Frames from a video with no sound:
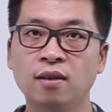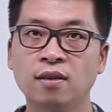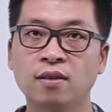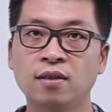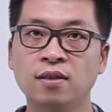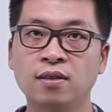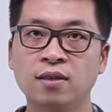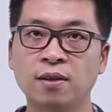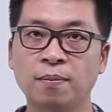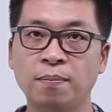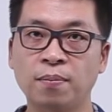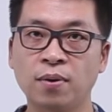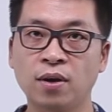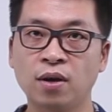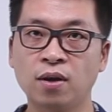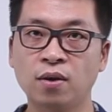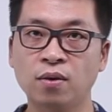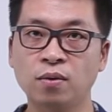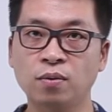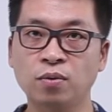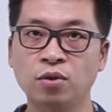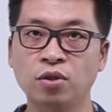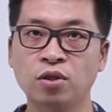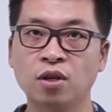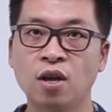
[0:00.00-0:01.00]

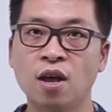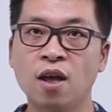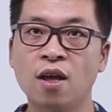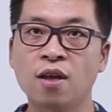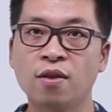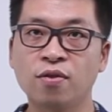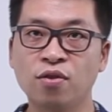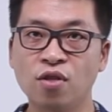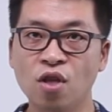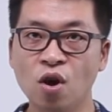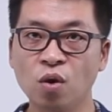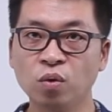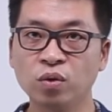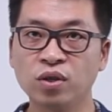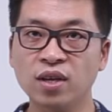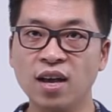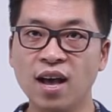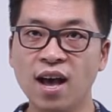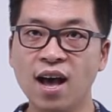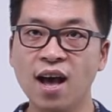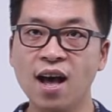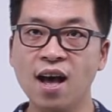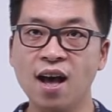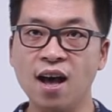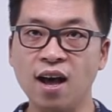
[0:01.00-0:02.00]
Suppose node
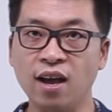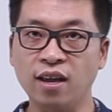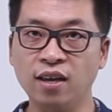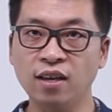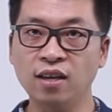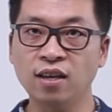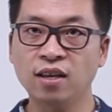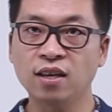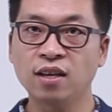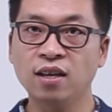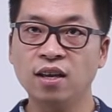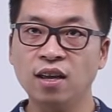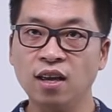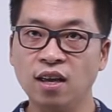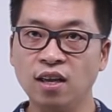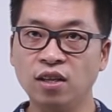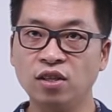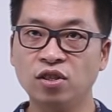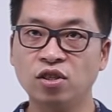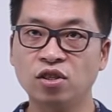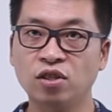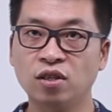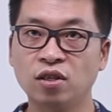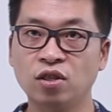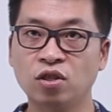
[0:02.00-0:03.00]
I
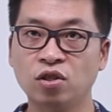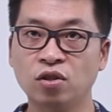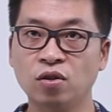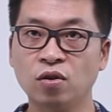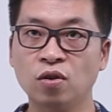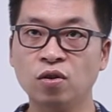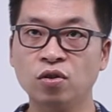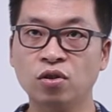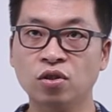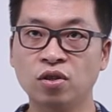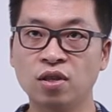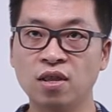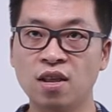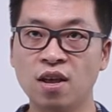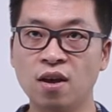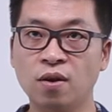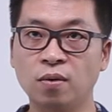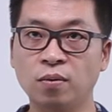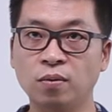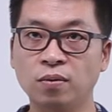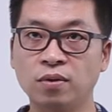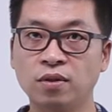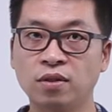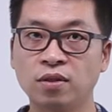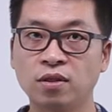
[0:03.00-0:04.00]
is the source
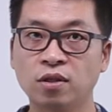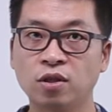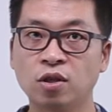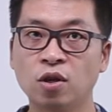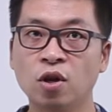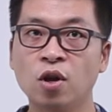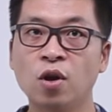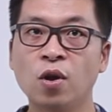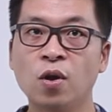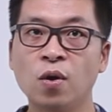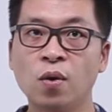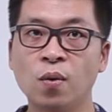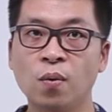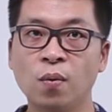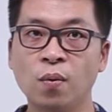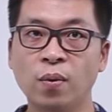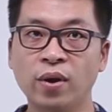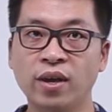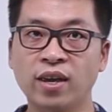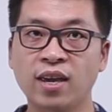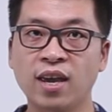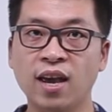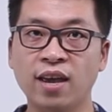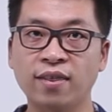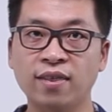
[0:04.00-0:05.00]
node.
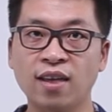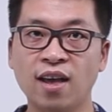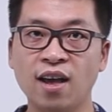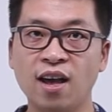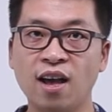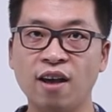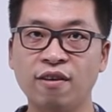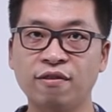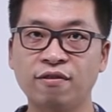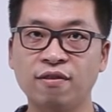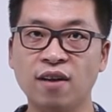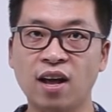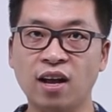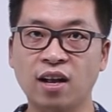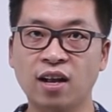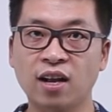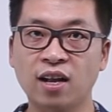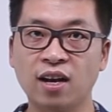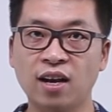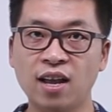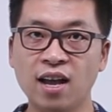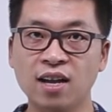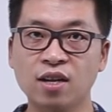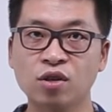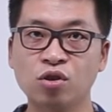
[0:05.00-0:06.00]
We can have a
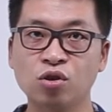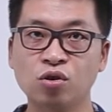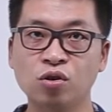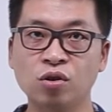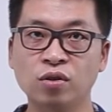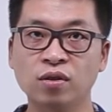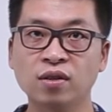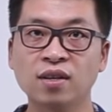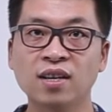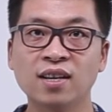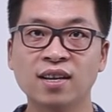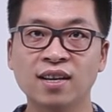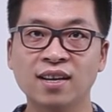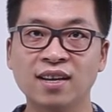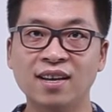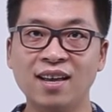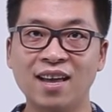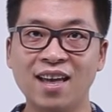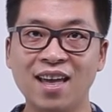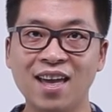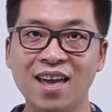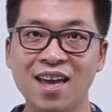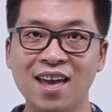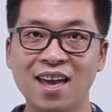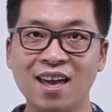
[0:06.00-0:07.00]
collection
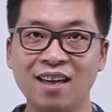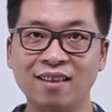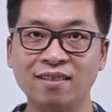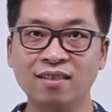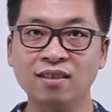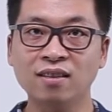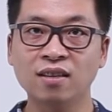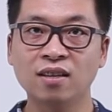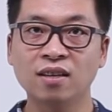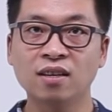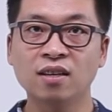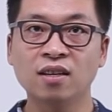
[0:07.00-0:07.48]
n